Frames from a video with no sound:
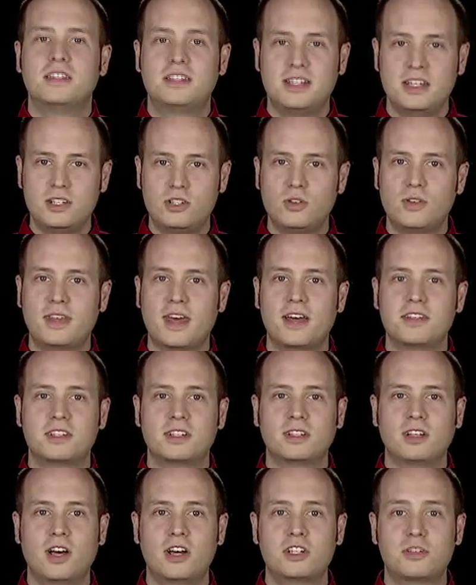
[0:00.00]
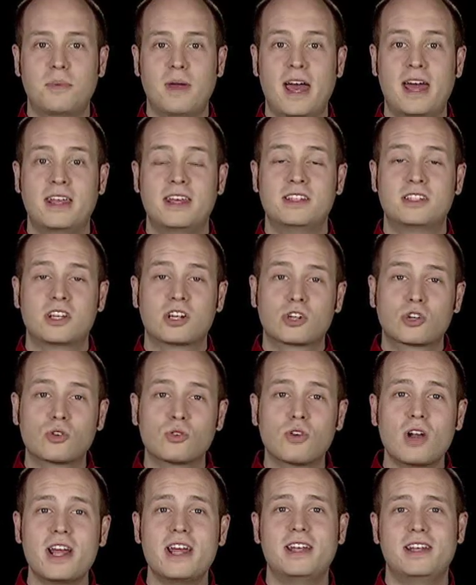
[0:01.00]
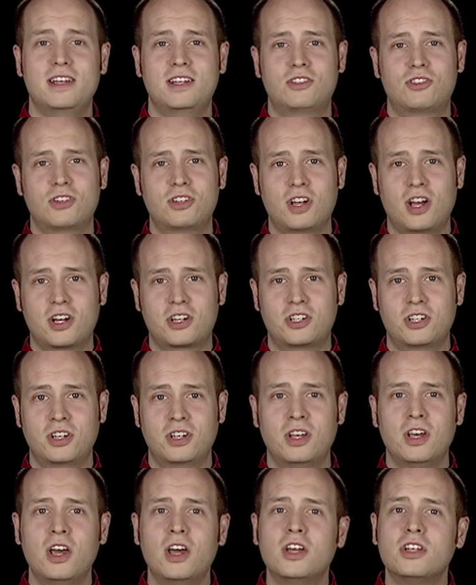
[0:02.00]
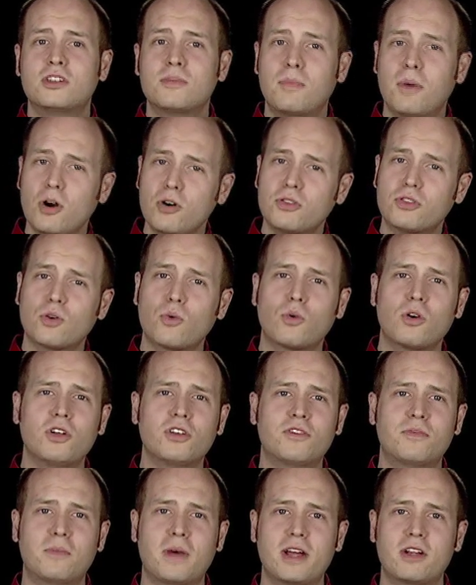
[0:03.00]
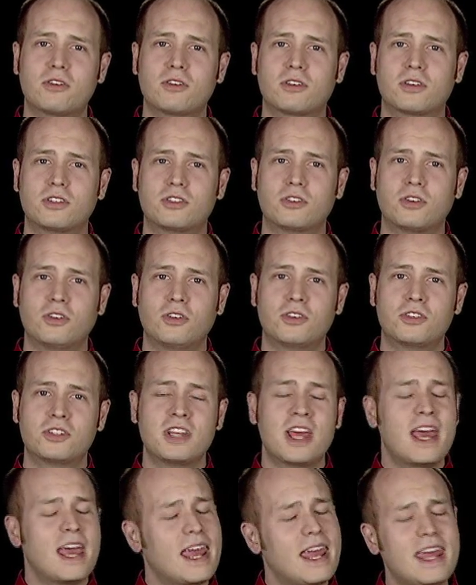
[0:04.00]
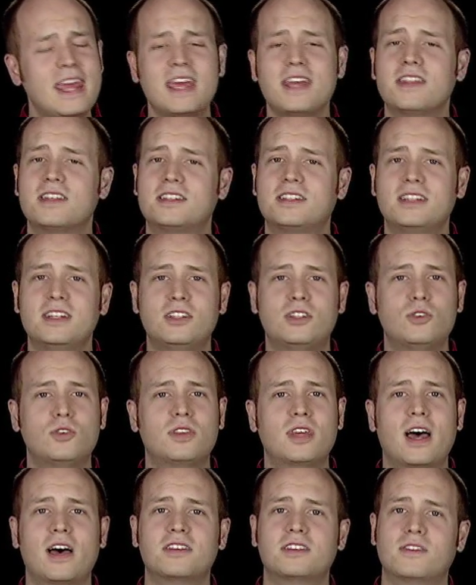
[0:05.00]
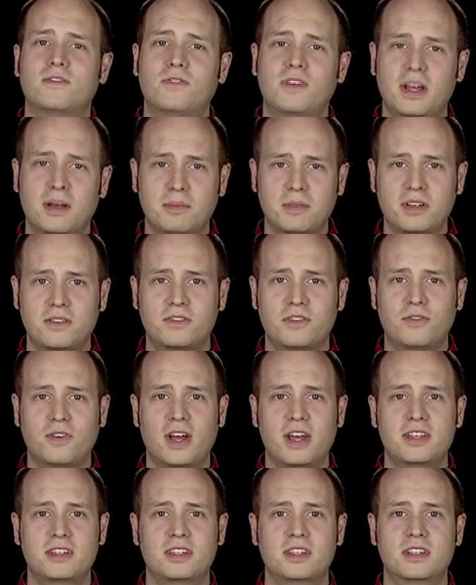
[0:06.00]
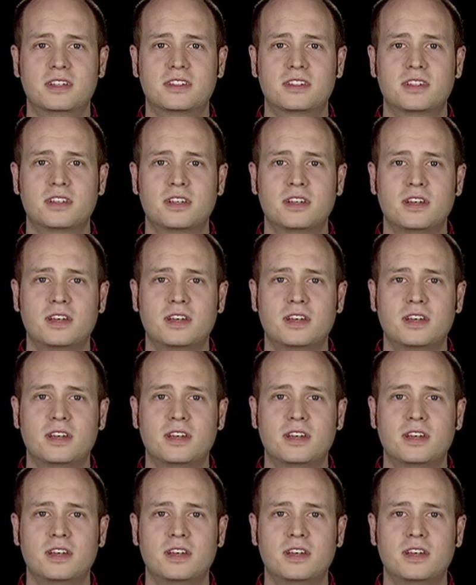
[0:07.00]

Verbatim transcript: C2000 LaunchPad is a great introduction to both the world of microcontrollers and the C2000 family of devices.